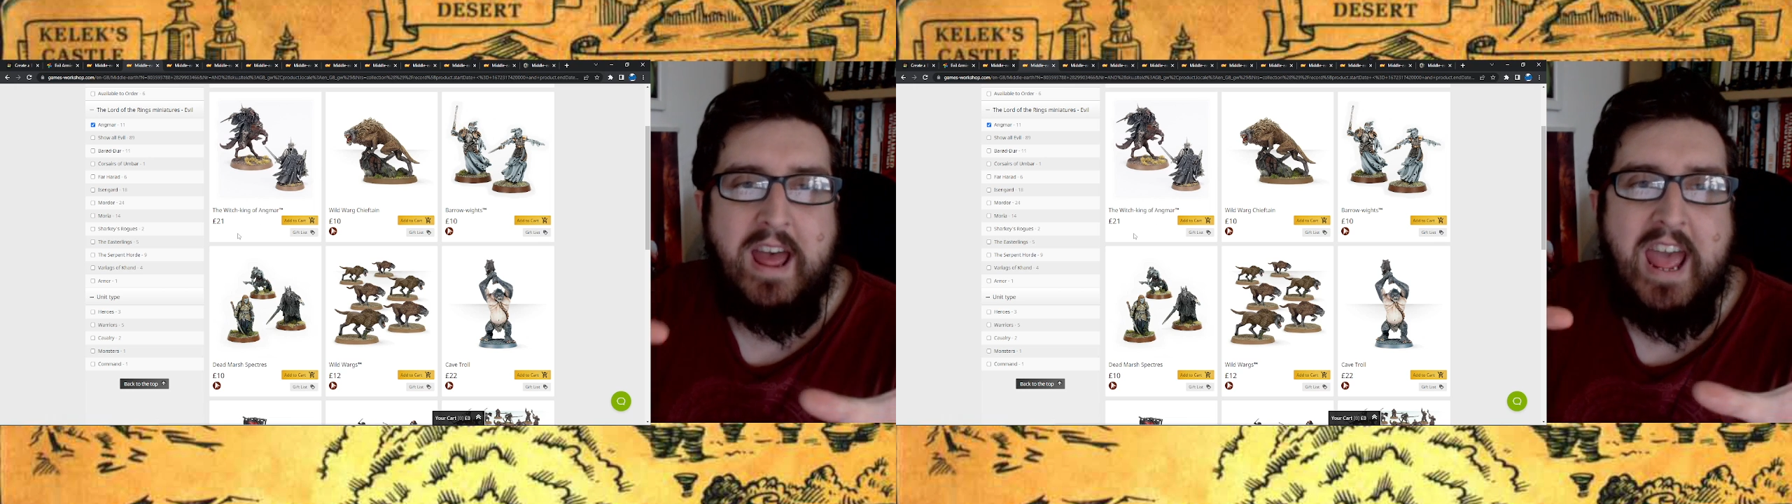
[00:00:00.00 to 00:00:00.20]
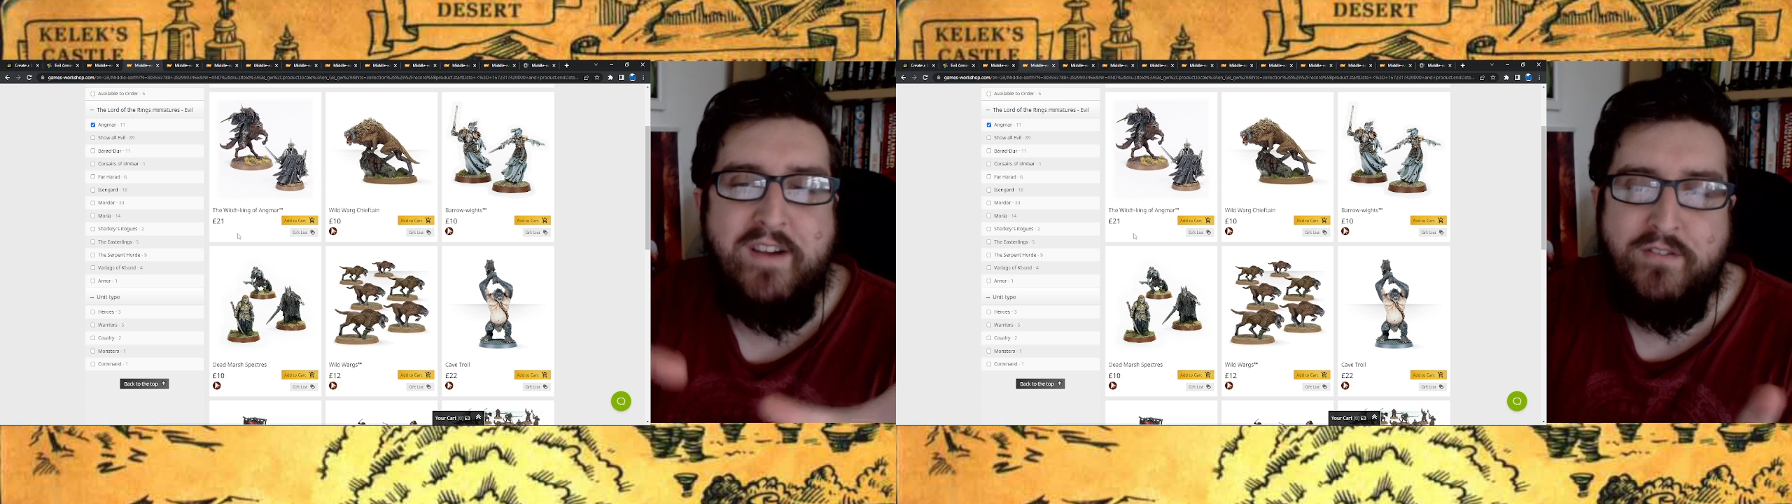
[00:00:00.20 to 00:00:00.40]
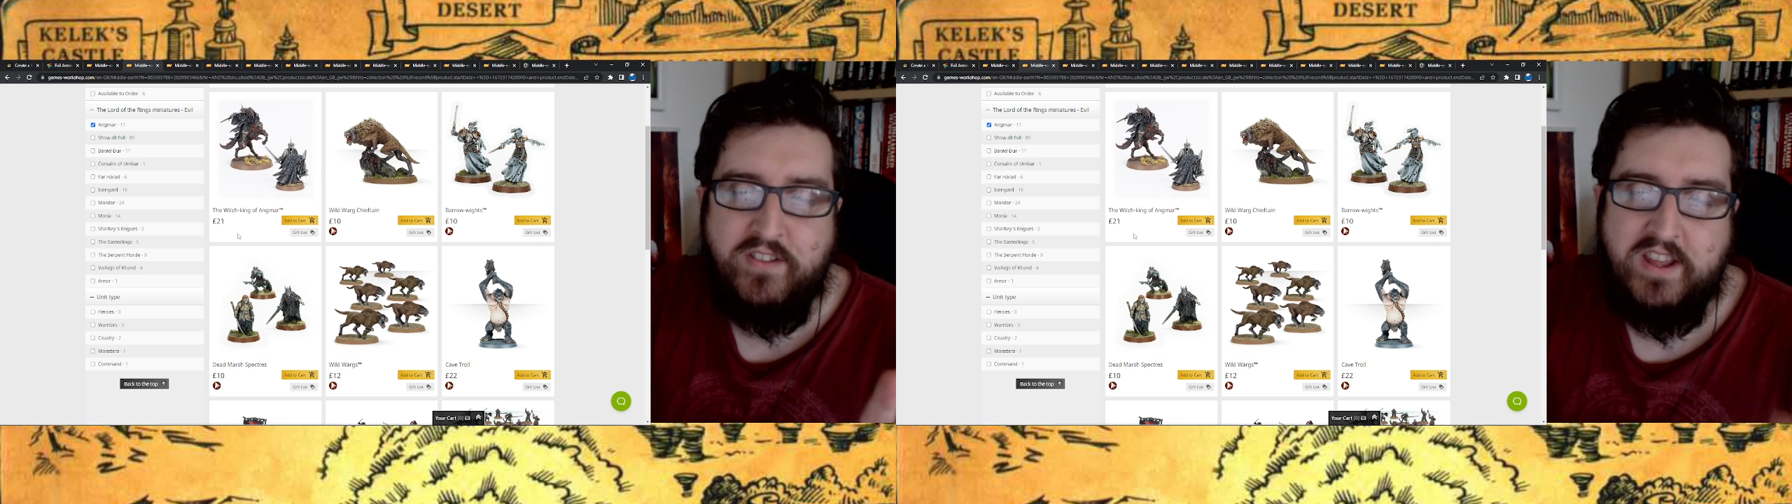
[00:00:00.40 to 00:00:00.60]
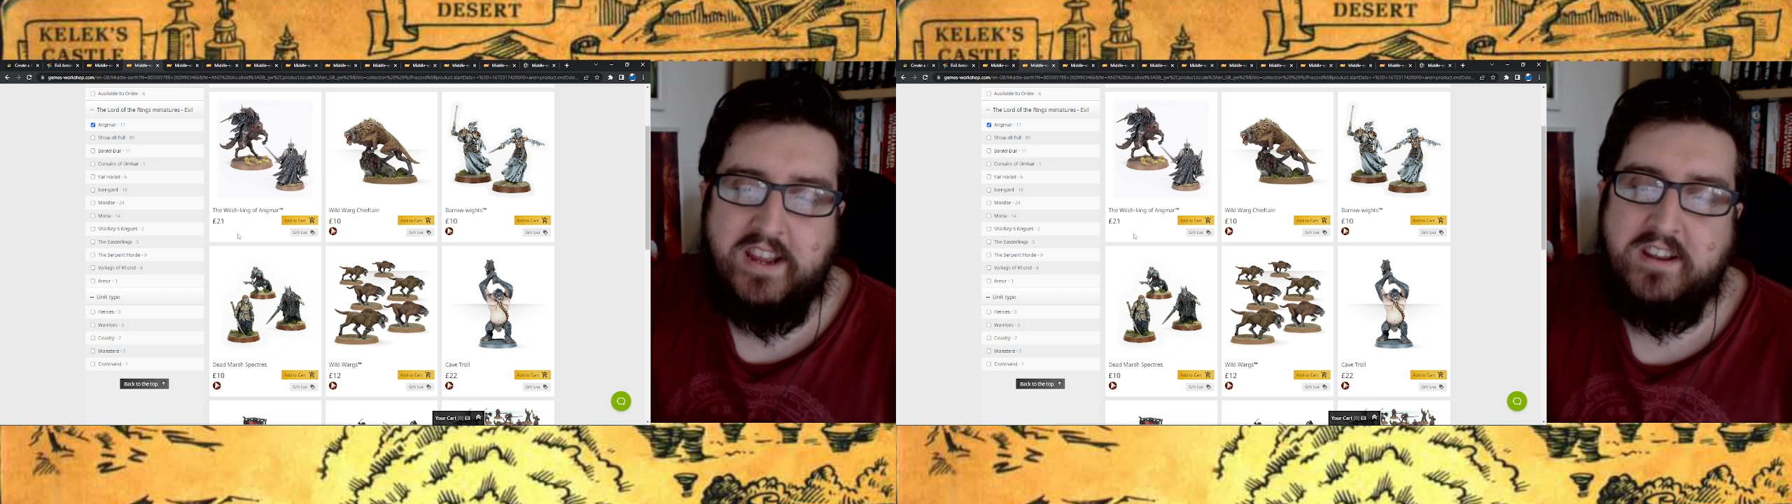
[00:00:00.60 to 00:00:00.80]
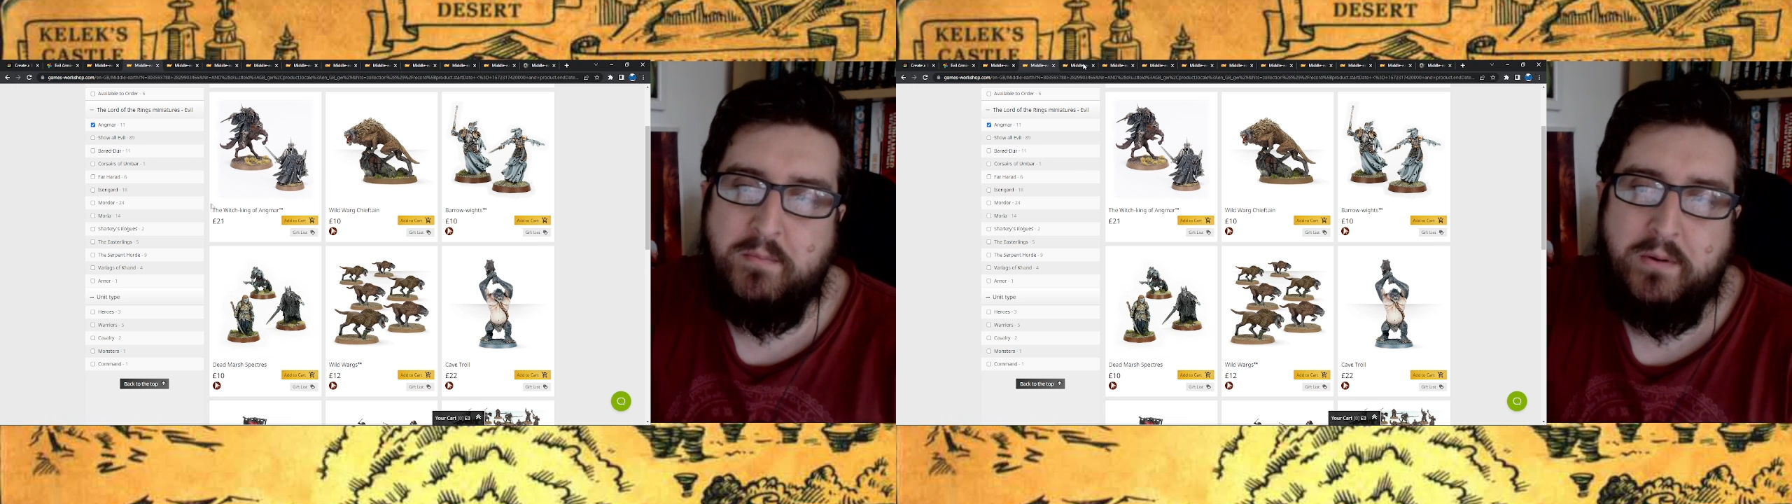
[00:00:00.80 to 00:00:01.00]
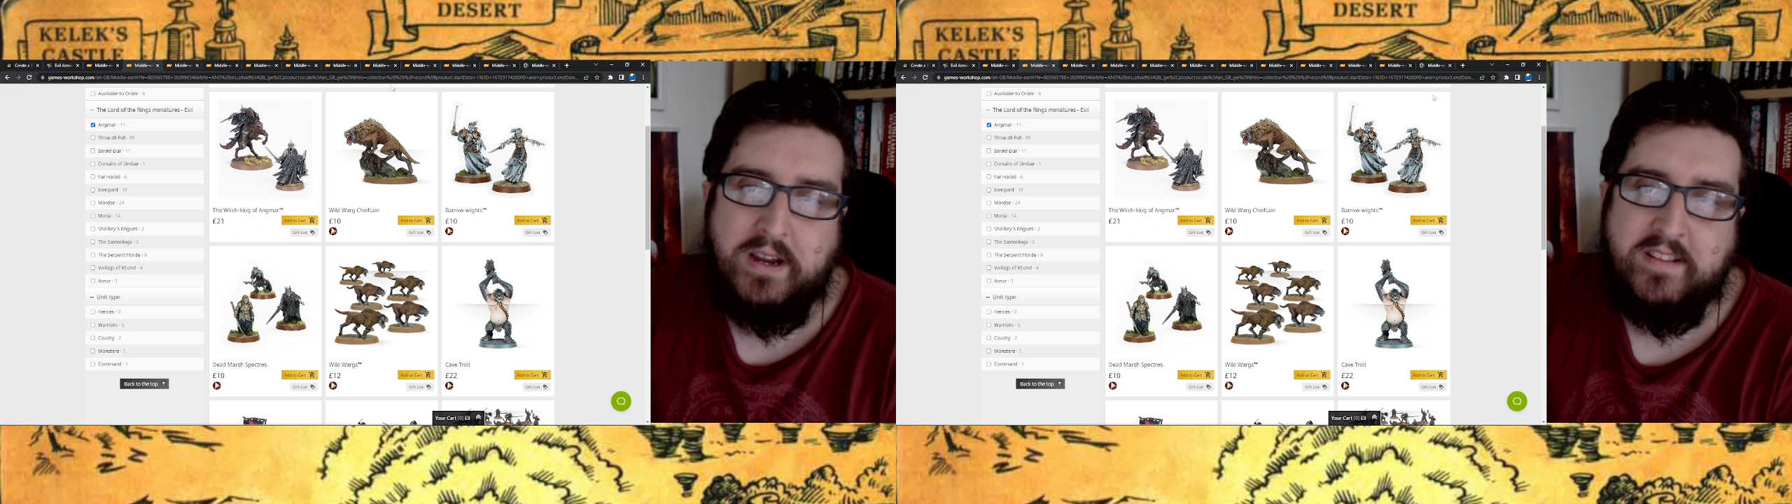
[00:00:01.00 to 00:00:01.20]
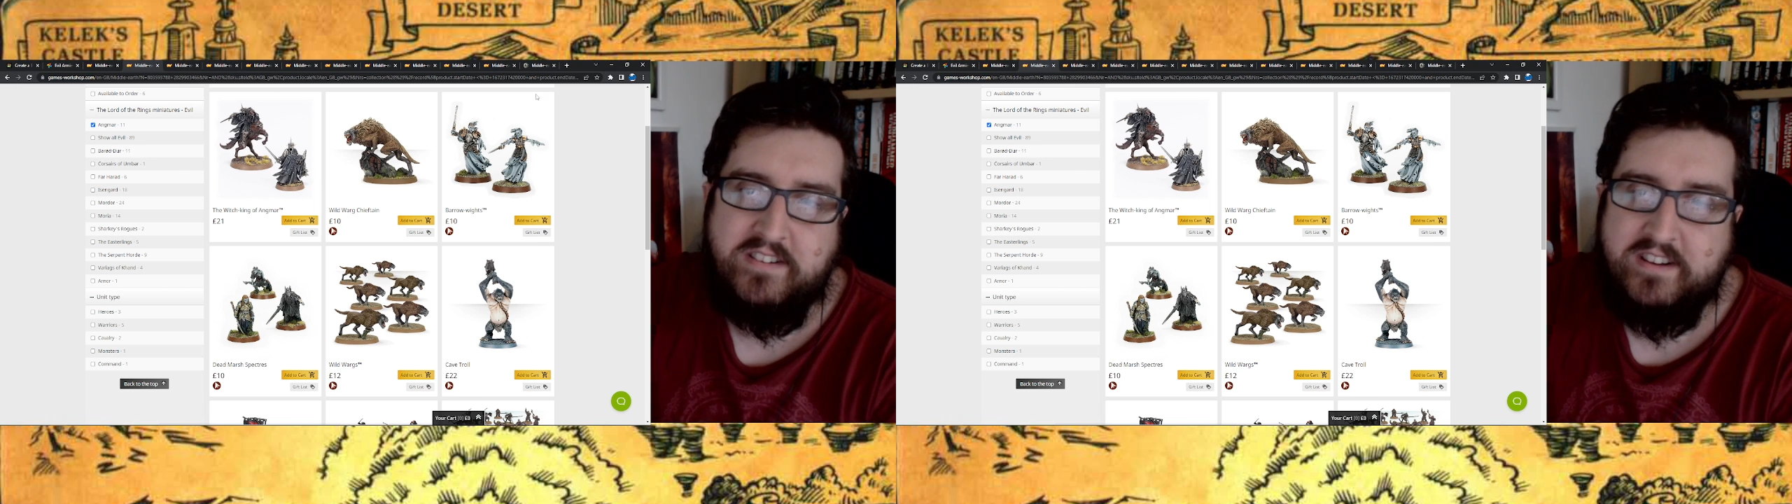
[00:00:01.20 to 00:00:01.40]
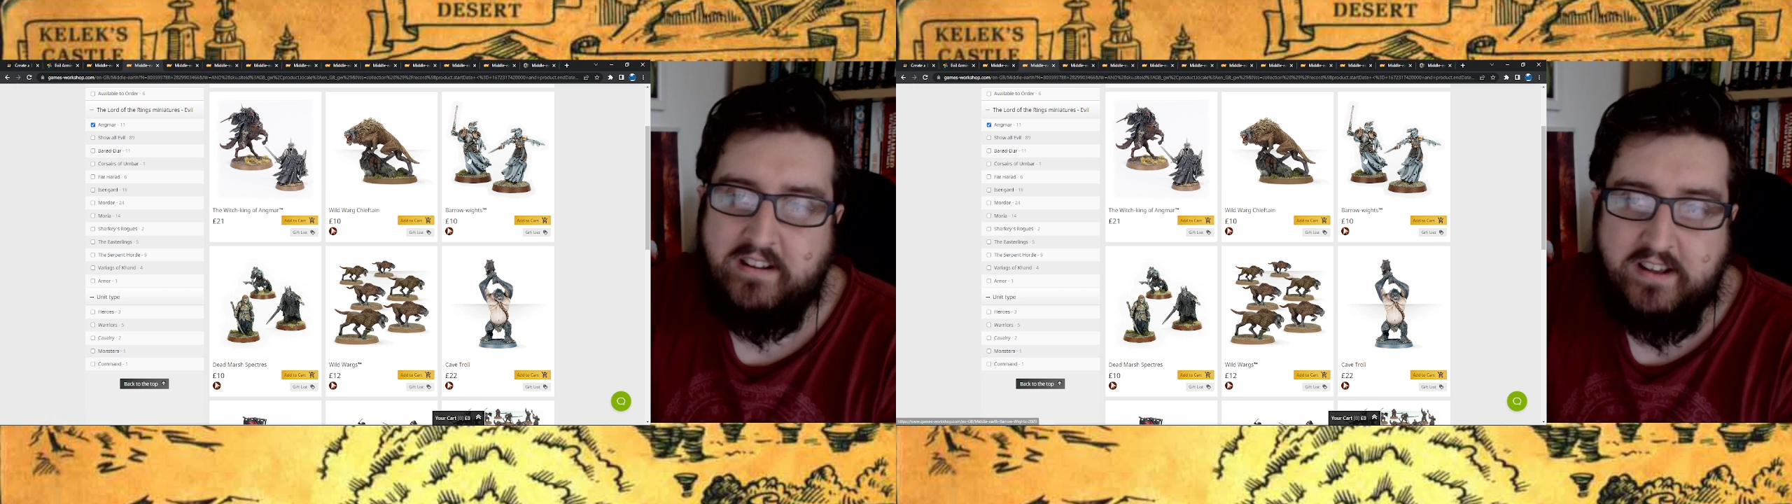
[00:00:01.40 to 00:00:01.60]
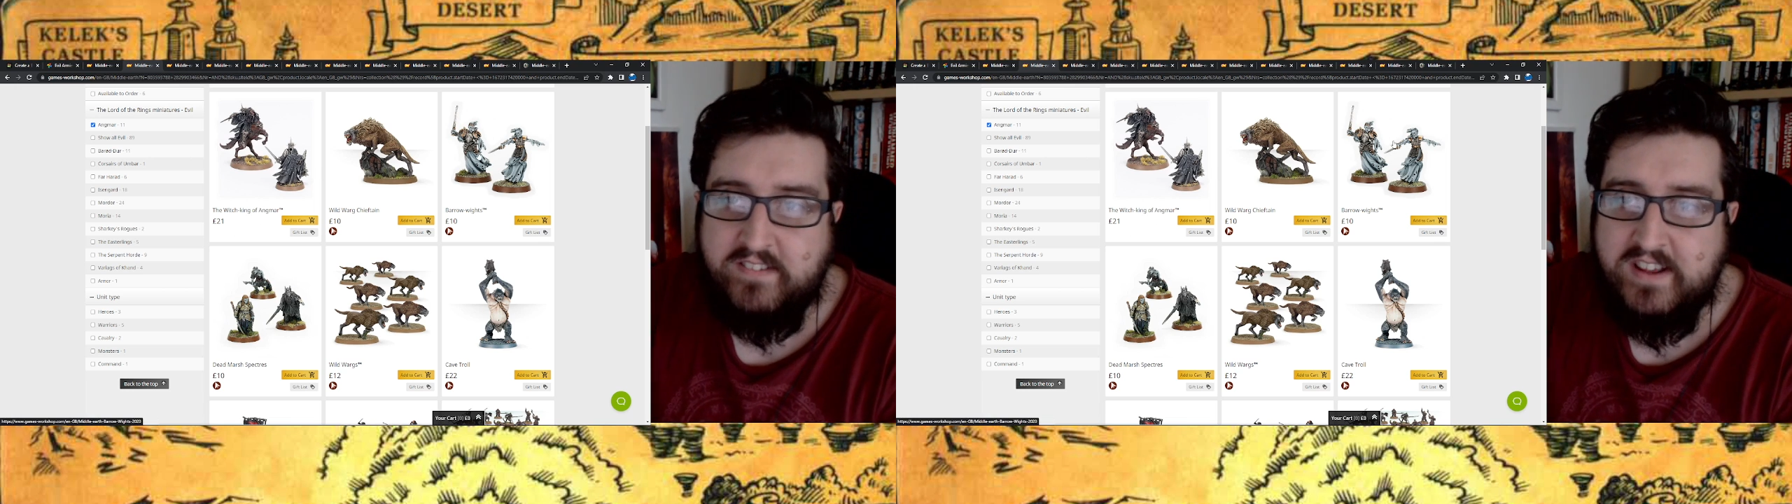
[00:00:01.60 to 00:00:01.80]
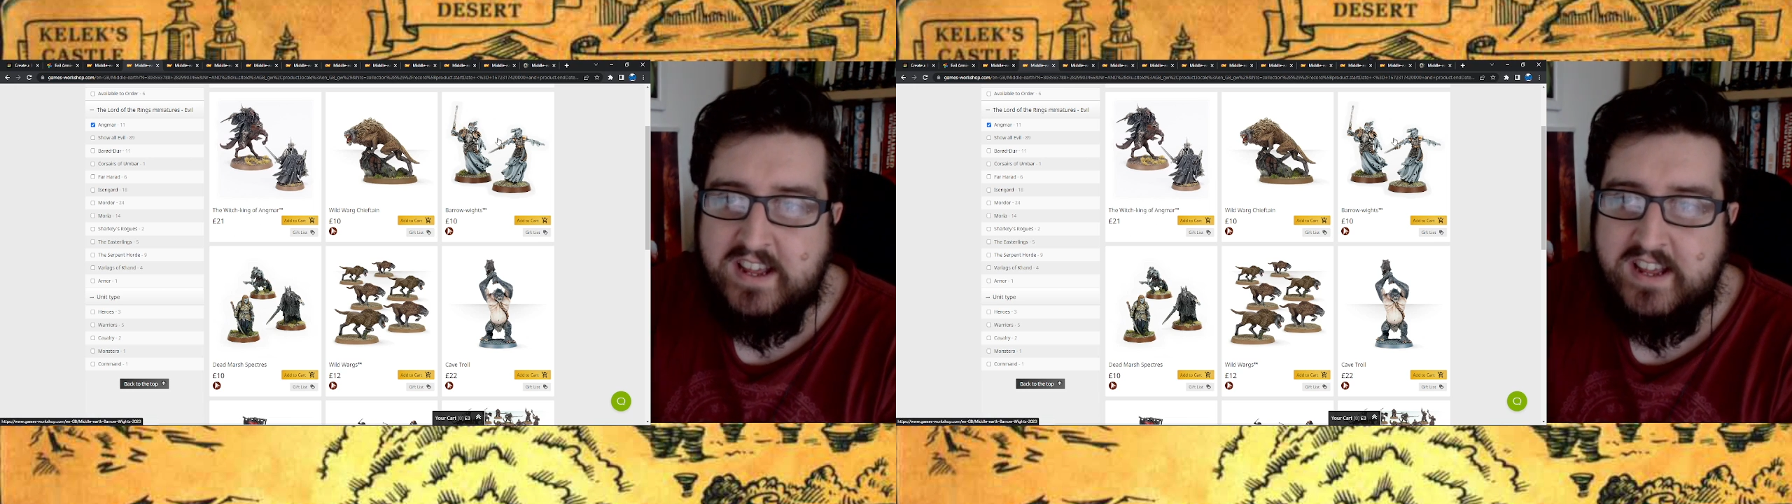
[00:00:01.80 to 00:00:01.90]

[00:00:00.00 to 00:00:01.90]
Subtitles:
everything into bringing this to life.